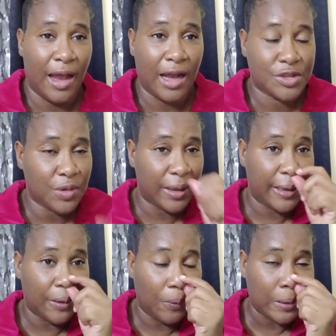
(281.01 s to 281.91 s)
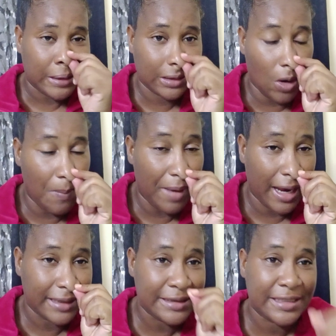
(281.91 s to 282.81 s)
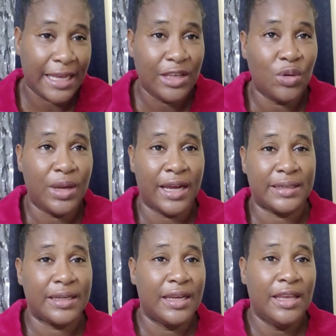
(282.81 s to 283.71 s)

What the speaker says: actually will come back and tell you that,